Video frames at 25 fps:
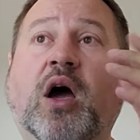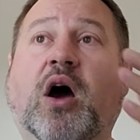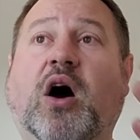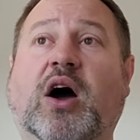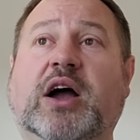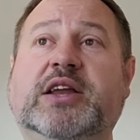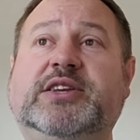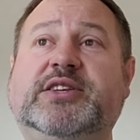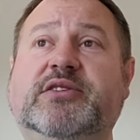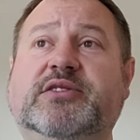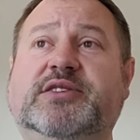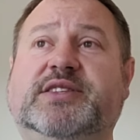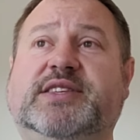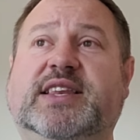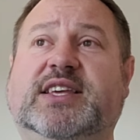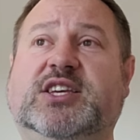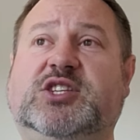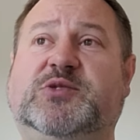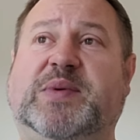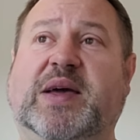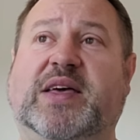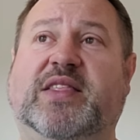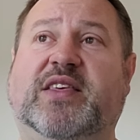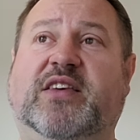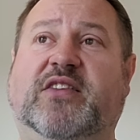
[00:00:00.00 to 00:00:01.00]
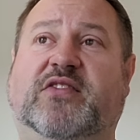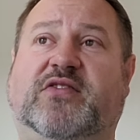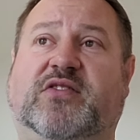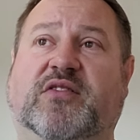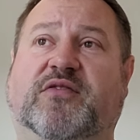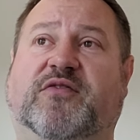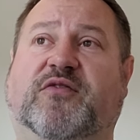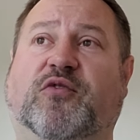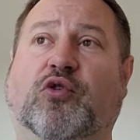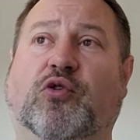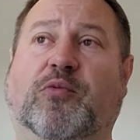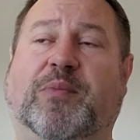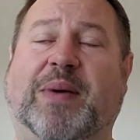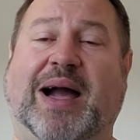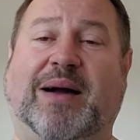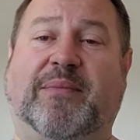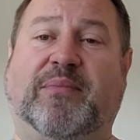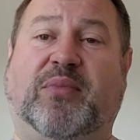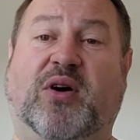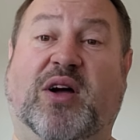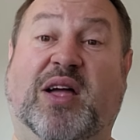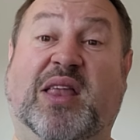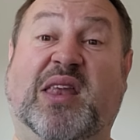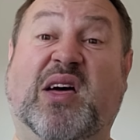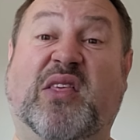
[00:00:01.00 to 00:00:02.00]
I do still expect these to fall back
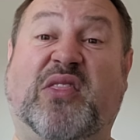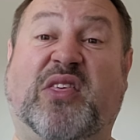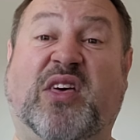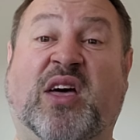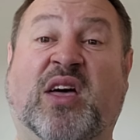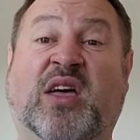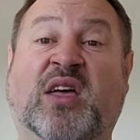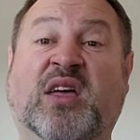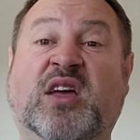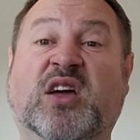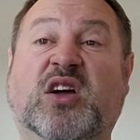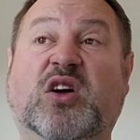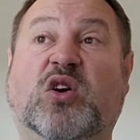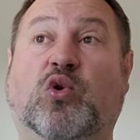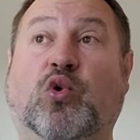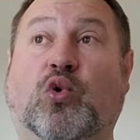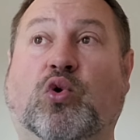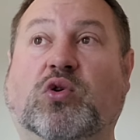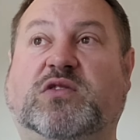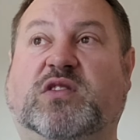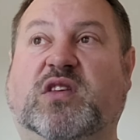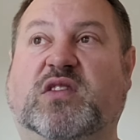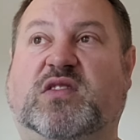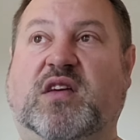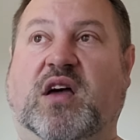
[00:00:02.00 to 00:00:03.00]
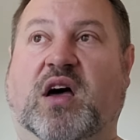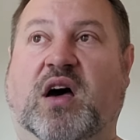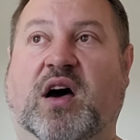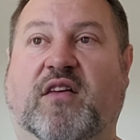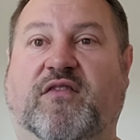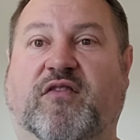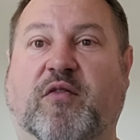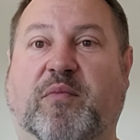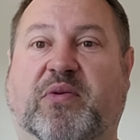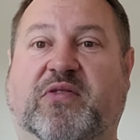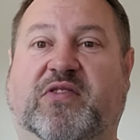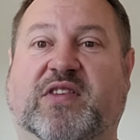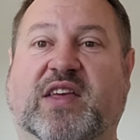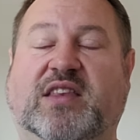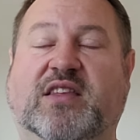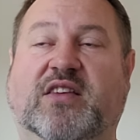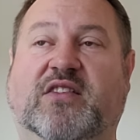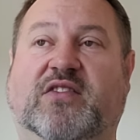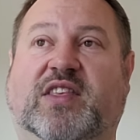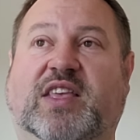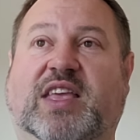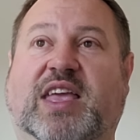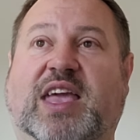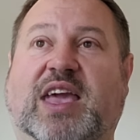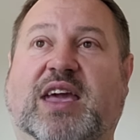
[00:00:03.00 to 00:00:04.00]
by another 0.25% to 0.5%
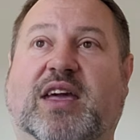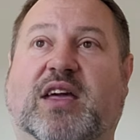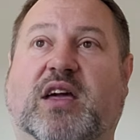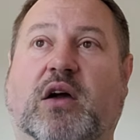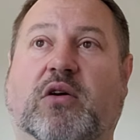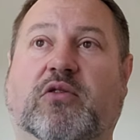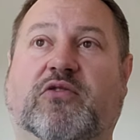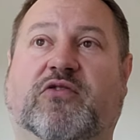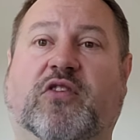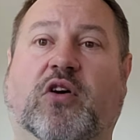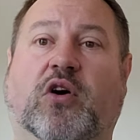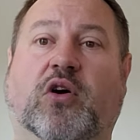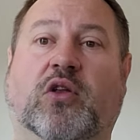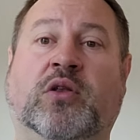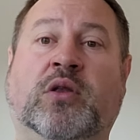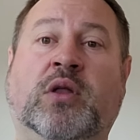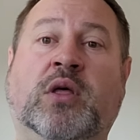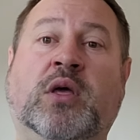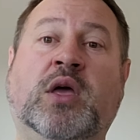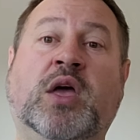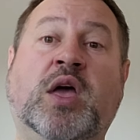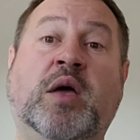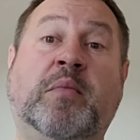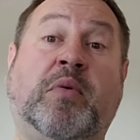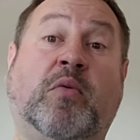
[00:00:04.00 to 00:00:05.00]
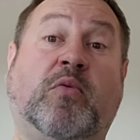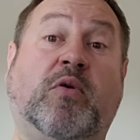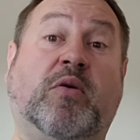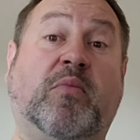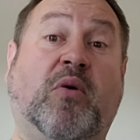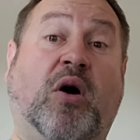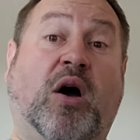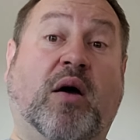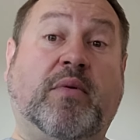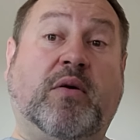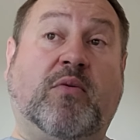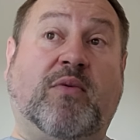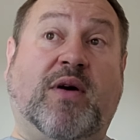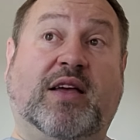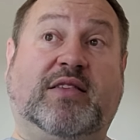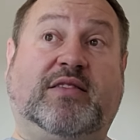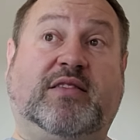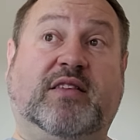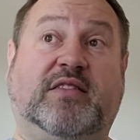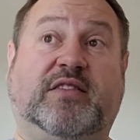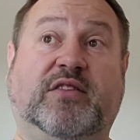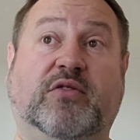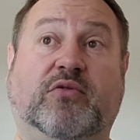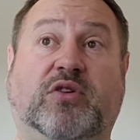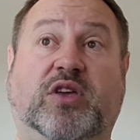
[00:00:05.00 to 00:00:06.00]
as the year goes on, but we might be
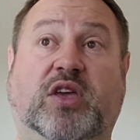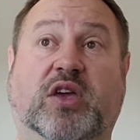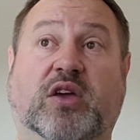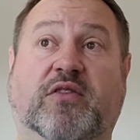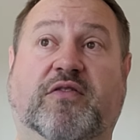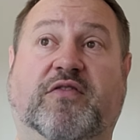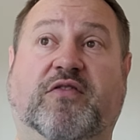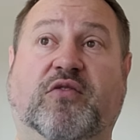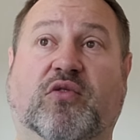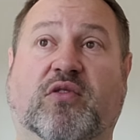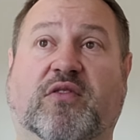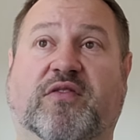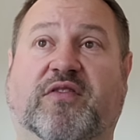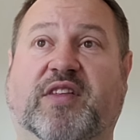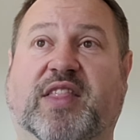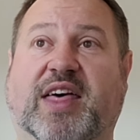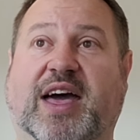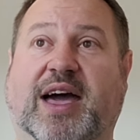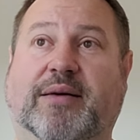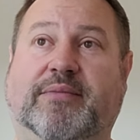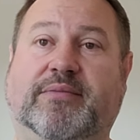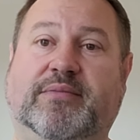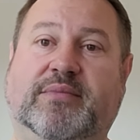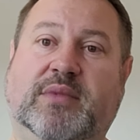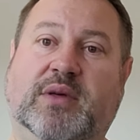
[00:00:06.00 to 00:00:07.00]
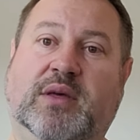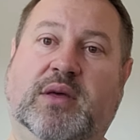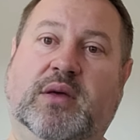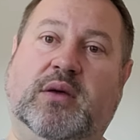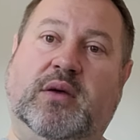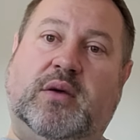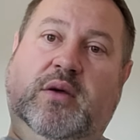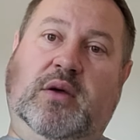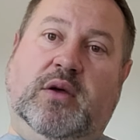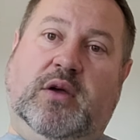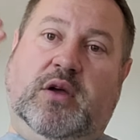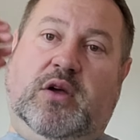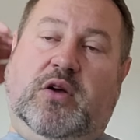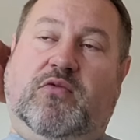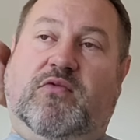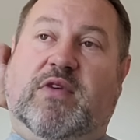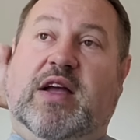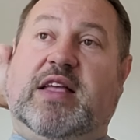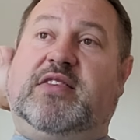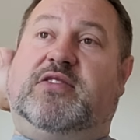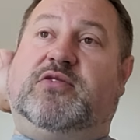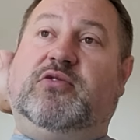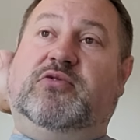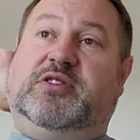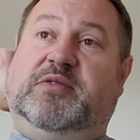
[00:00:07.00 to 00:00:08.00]
waiting till Q4 for that.
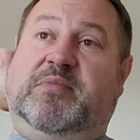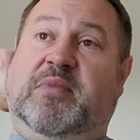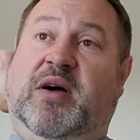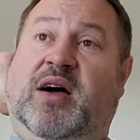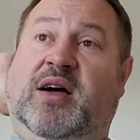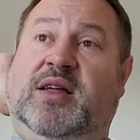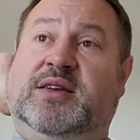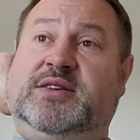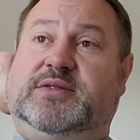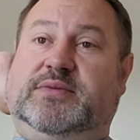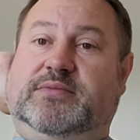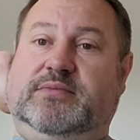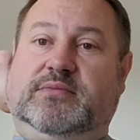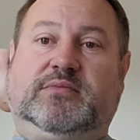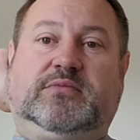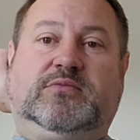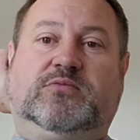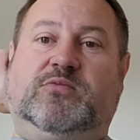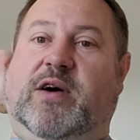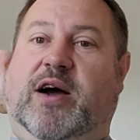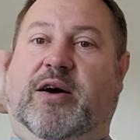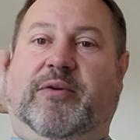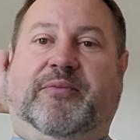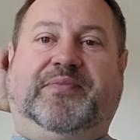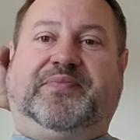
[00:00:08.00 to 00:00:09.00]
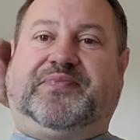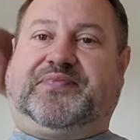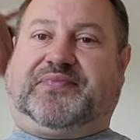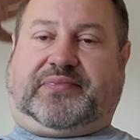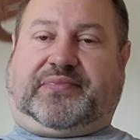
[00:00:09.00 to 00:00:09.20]
Rental demand, well,